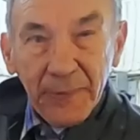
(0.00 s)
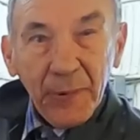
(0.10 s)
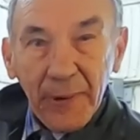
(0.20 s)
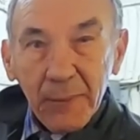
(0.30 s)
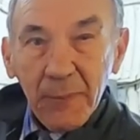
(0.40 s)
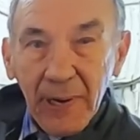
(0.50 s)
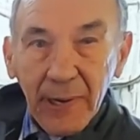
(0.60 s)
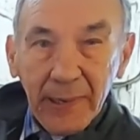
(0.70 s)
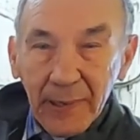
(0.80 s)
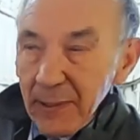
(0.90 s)
if you had a
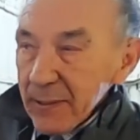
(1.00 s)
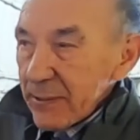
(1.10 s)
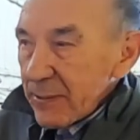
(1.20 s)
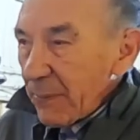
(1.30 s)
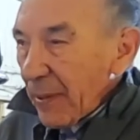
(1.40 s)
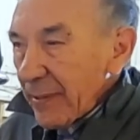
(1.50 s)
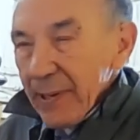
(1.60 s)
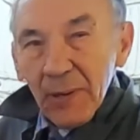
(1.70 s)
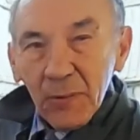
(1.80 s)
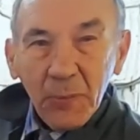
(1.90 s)
Mini to
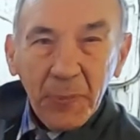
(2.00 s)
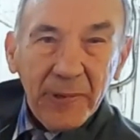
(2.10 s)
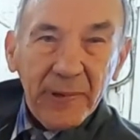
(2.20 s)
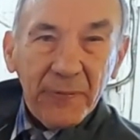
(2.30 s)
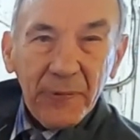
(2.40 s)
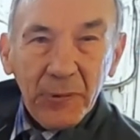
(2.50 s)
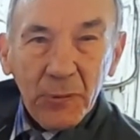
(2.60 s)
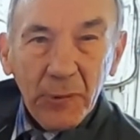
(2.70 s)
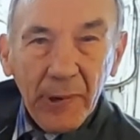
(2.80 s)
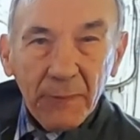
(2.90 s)
make it a little bit different
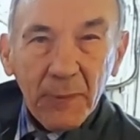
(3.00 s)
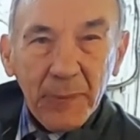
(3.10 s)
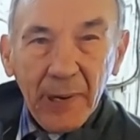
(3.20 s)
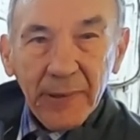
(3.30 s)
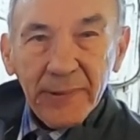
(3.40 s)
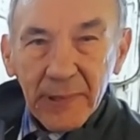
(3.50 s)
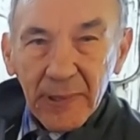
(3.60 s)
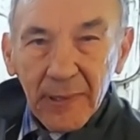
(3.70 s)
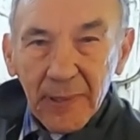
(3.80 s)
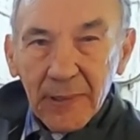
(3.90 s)
to all the other Minis.
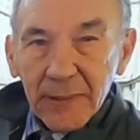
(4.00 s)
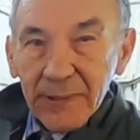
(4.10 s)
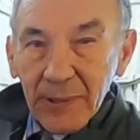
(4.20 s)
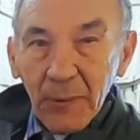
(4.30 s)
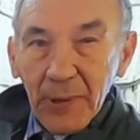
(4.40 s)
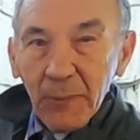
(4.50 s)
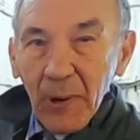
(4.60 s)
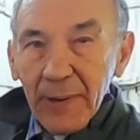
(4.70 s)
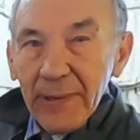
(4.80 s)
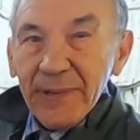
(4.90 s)
So
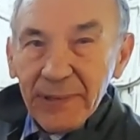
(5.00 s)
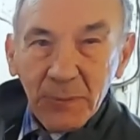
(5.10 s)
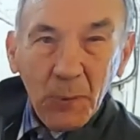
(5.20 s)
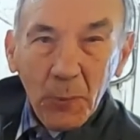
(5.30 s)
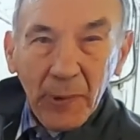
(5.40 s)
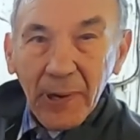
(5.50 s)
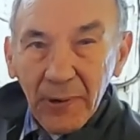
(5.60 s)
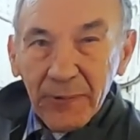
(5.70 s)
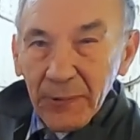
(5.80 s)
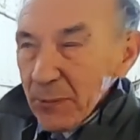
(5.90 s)
anyway, this is what we're
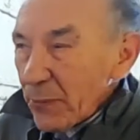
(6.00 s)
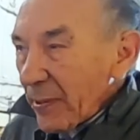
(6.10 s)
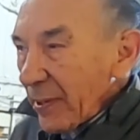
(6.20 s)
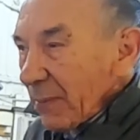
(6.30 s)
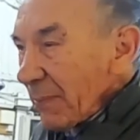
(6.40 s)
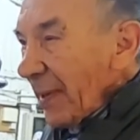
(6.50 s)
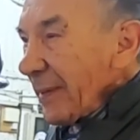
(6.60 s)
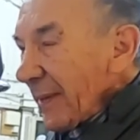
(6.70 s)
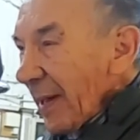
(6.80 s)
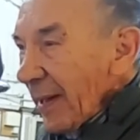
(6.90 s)
going to do. We're going to
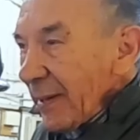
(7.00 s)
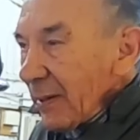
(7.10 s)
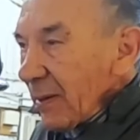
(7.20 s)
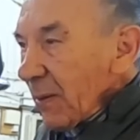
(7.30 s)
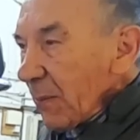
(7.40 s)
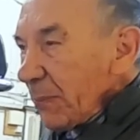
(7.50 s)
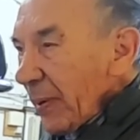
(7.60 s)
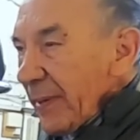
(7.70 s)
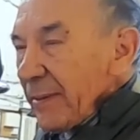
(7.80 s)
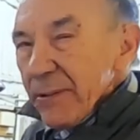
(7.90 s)
make that
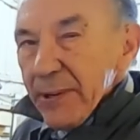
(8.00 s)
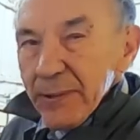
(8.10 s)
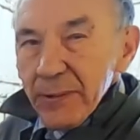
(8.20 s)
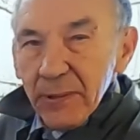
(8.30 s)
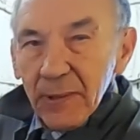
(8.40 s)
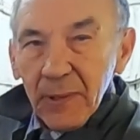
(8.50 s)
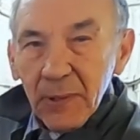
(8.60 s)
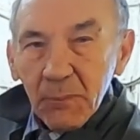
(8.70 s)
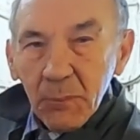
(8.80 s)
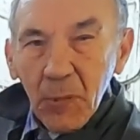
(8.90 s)
period
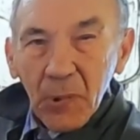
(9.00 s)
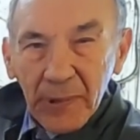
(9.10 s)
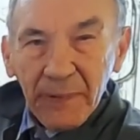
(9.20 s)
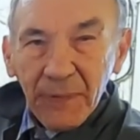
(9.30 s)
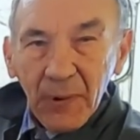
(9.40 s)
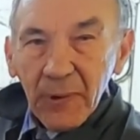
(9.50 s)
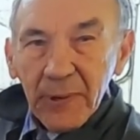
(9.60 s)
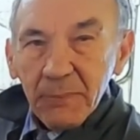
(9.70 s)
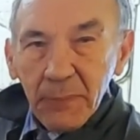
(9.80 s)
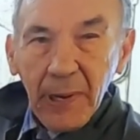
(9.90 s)

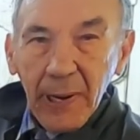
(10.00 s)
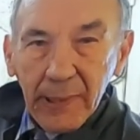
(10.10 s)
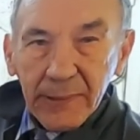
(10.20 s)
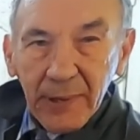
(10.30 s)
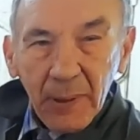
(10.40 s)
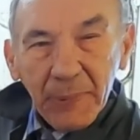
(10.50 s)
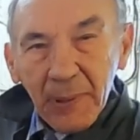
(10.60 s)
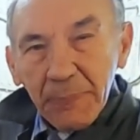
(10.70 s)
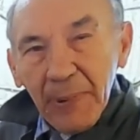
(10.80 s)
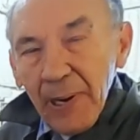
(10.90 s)
modified Mini, so it'll
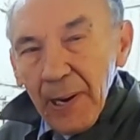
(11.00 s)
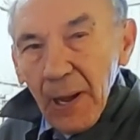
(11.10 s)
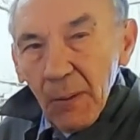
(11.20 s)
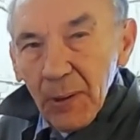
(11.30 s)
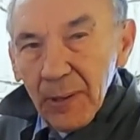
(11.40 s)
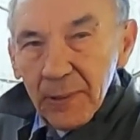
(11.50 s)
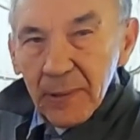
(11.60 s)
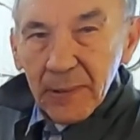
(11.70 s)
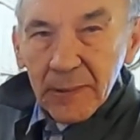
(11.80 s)
be a bit lower